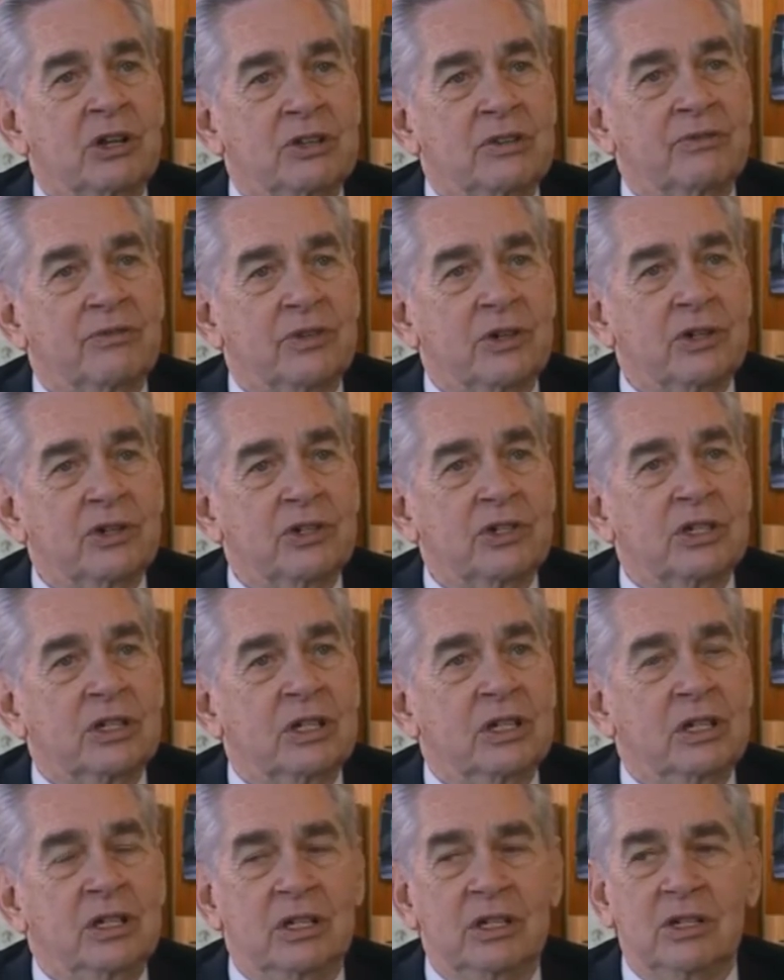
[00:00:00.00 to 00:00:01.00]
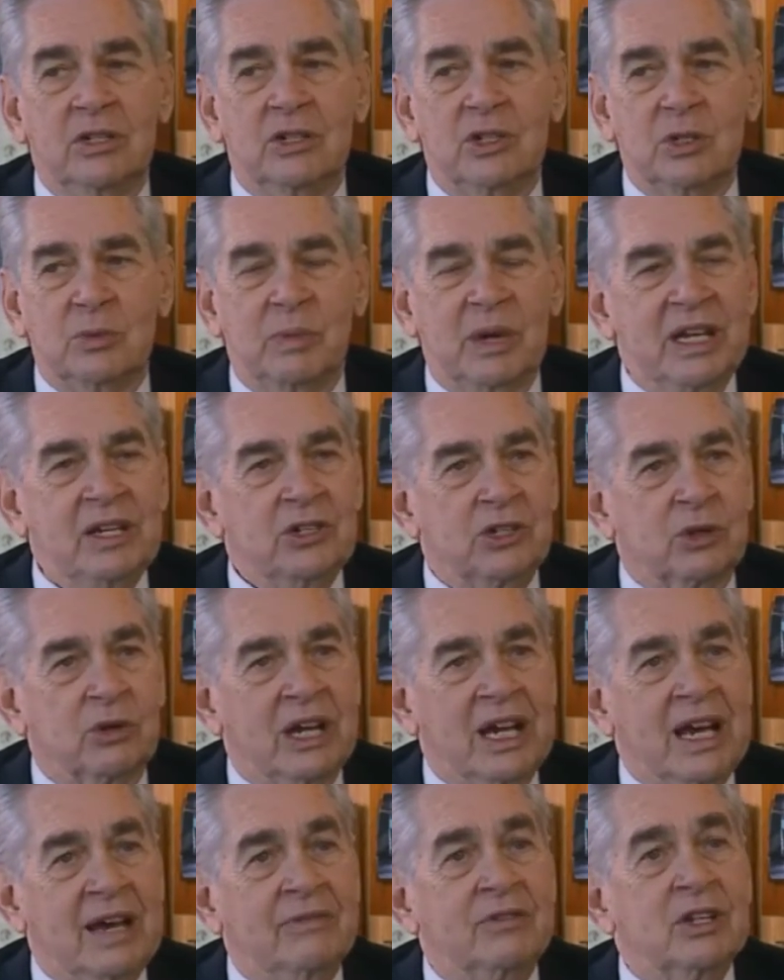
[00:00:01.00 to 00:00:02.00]
the first
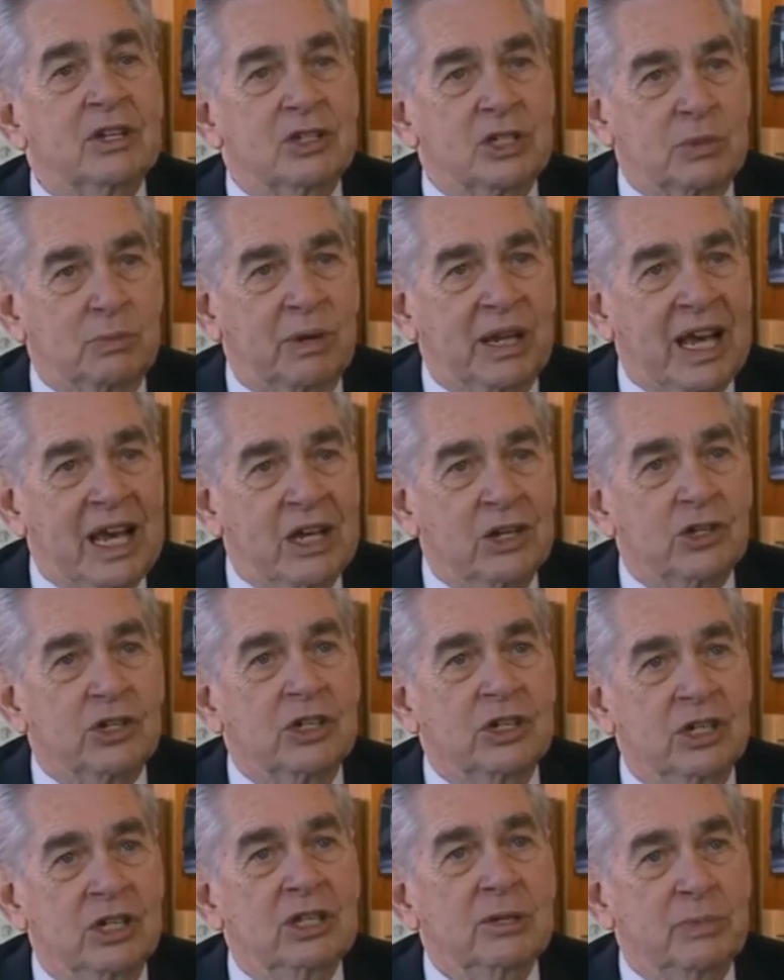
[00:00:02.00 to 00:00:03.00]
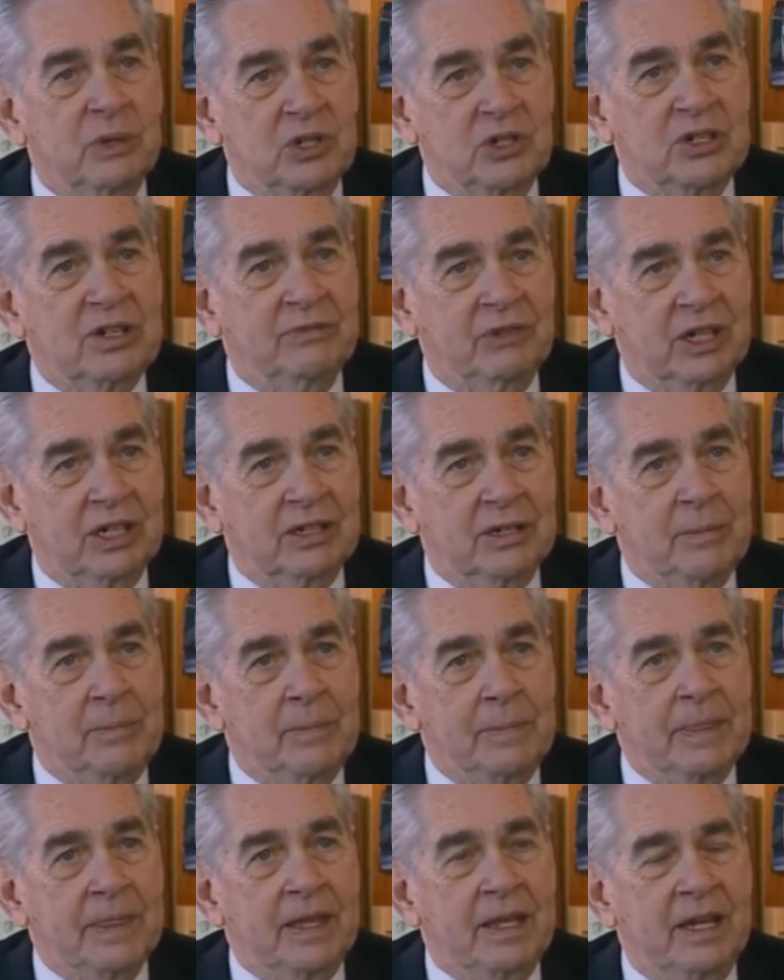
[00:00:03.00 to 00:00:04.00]
spacecraft splash in the Pacific. Mm.
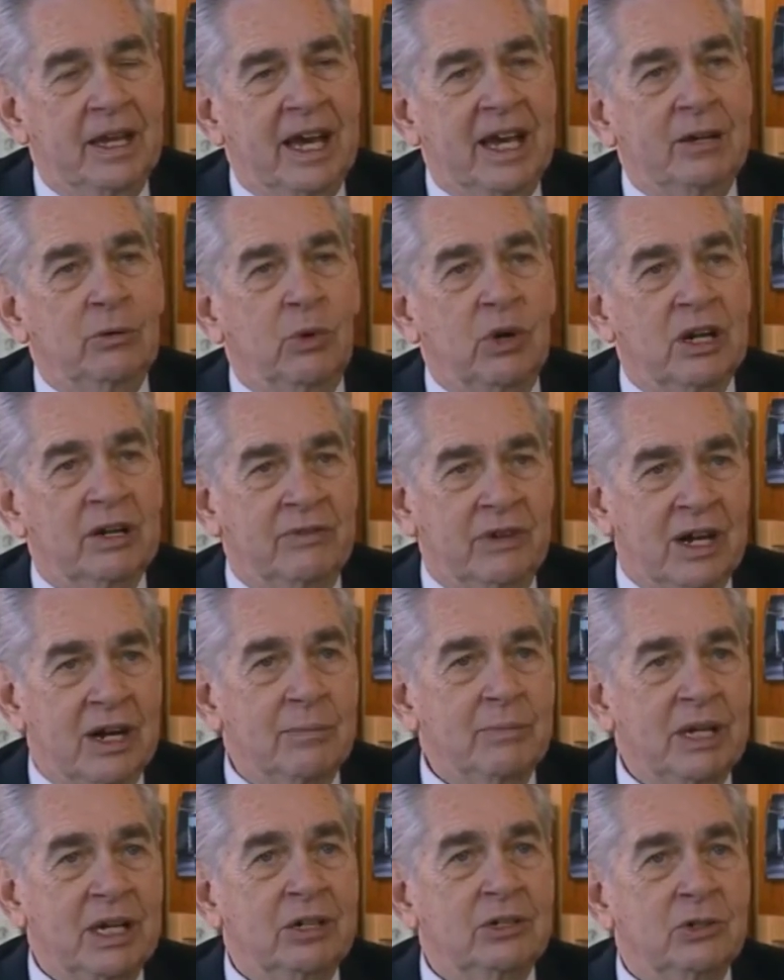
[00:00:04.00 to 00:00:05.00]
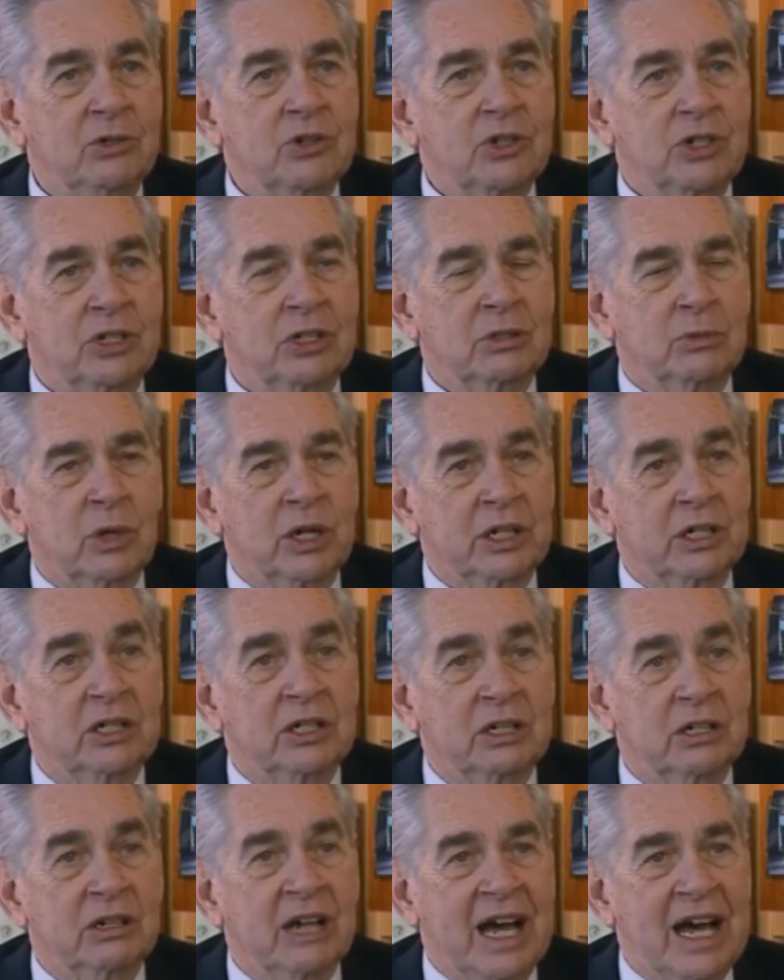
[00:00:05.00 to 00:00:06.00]
And one of our men who's still
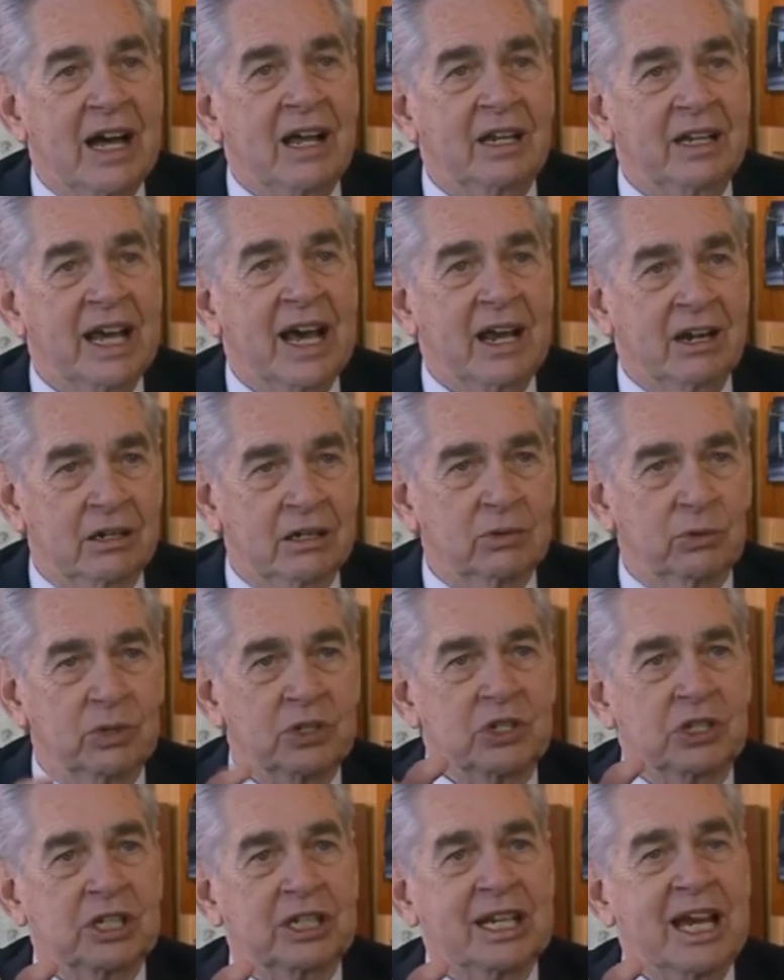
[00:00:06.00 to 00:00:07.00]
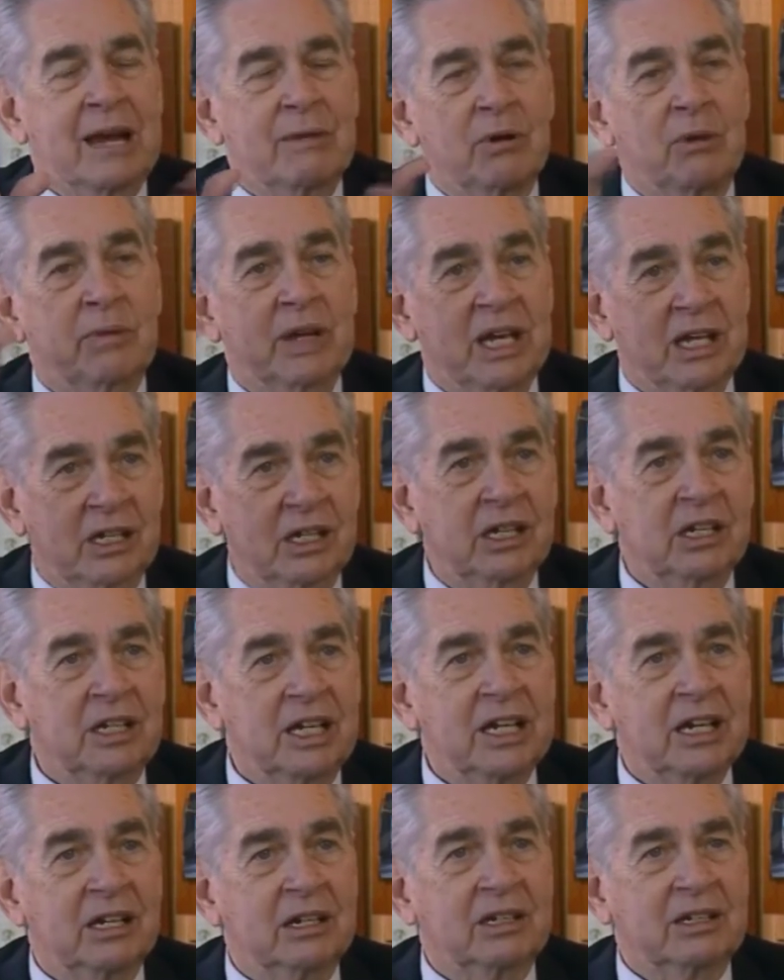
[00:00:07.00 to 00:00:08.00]
working here, Al Latter, was the cameraman in
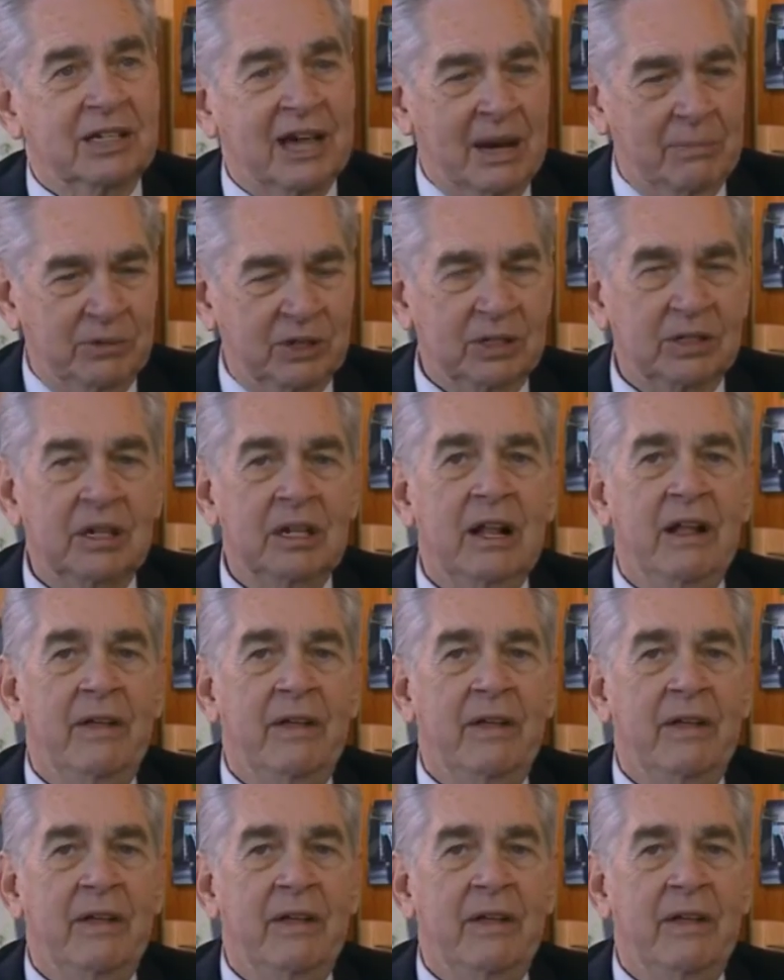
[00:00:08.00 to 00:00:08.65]
a helicopter